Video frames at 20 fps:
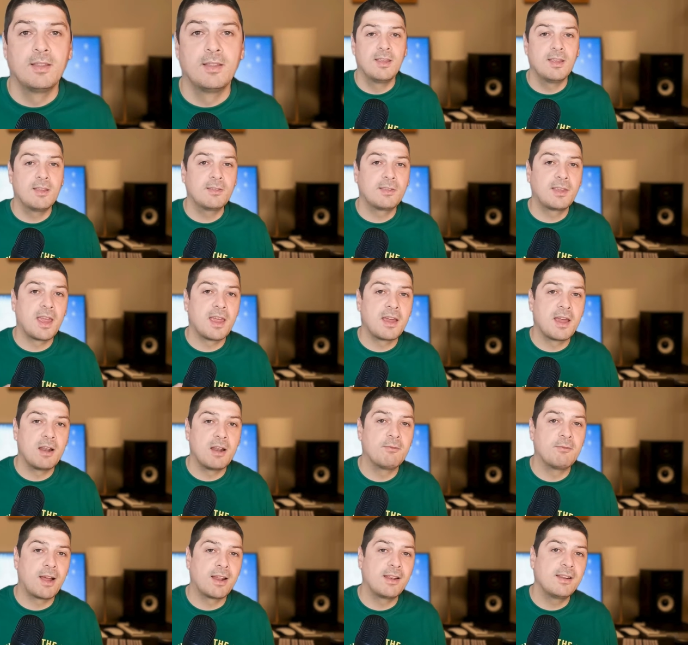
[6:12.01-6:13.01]
This can
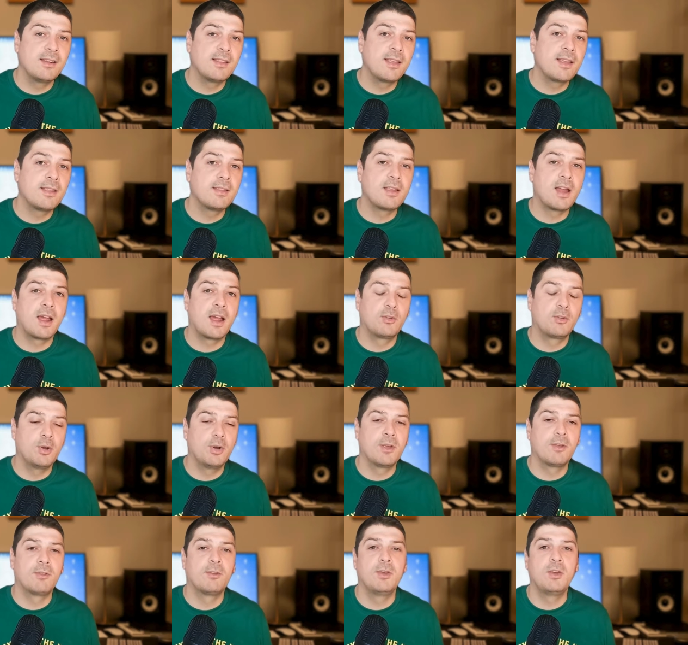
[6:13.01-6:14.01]
help validate the
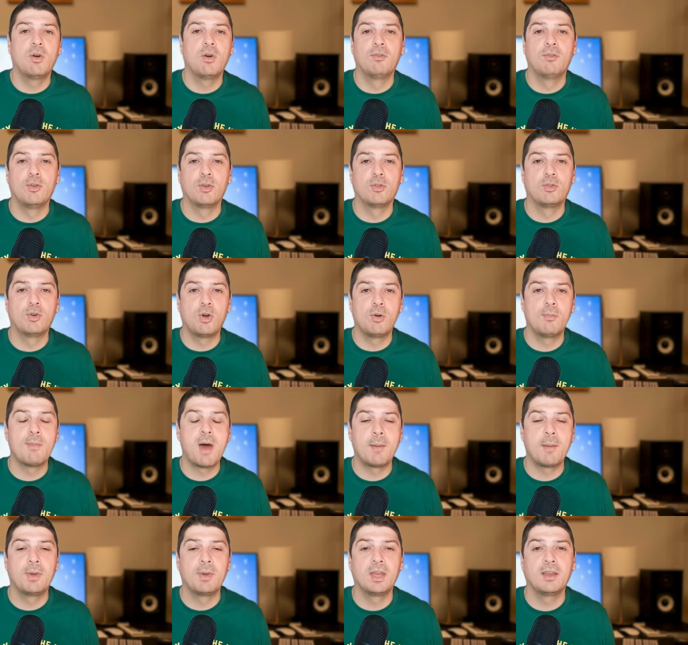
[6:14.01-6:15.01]
accuracy of your drone
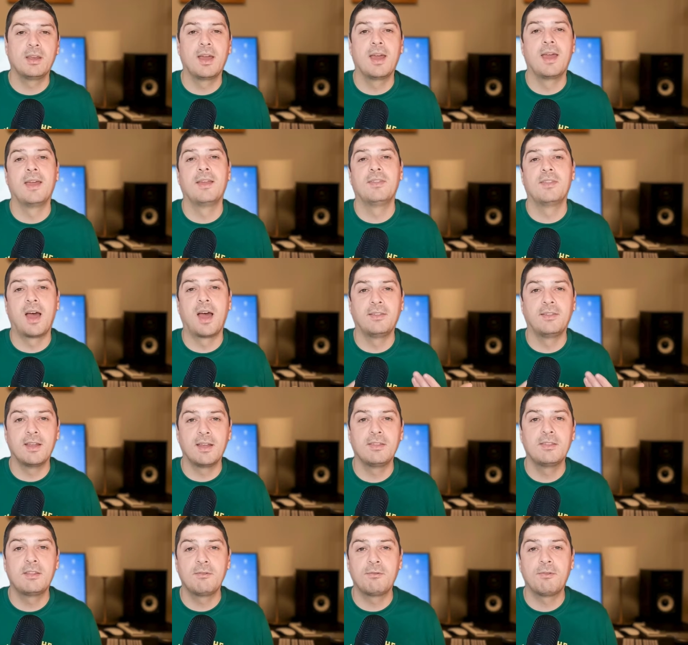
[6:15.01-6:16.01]
mapping and
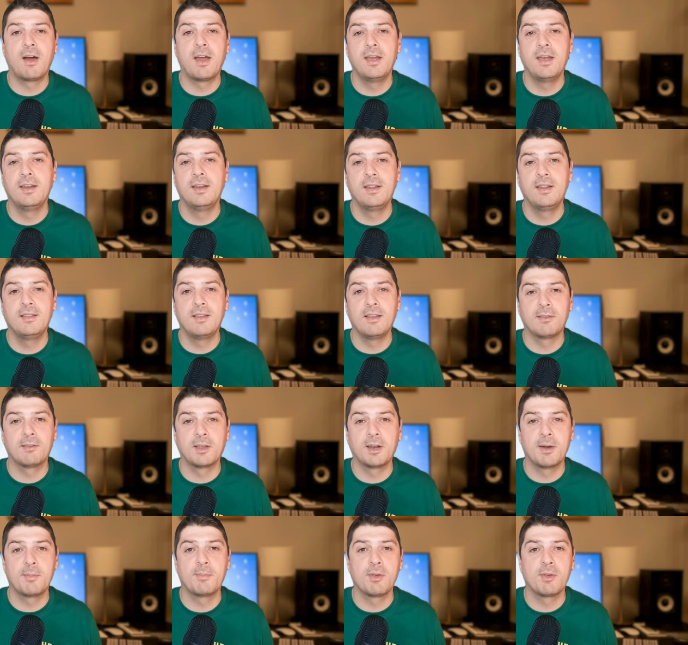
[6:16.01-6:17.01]
identify any
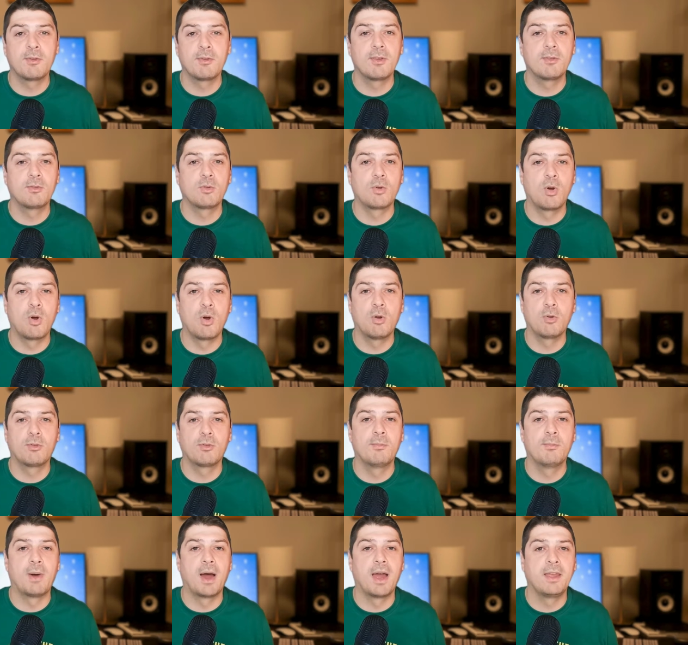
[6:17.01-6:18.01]
discrepancies
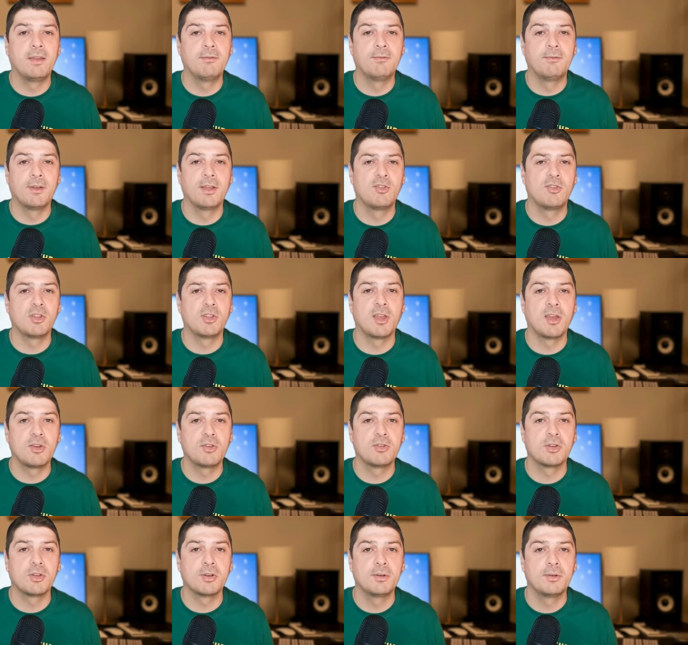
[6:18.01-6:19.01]
caused by
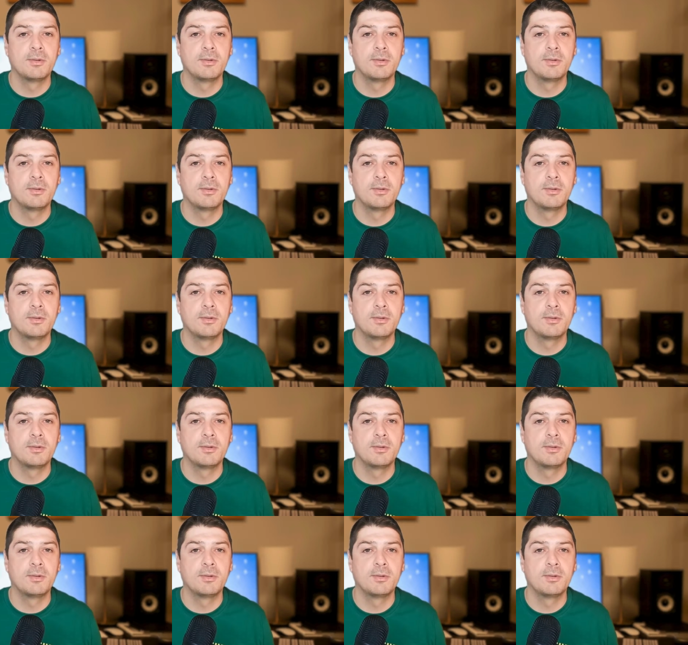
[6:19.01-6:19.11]
vegetation.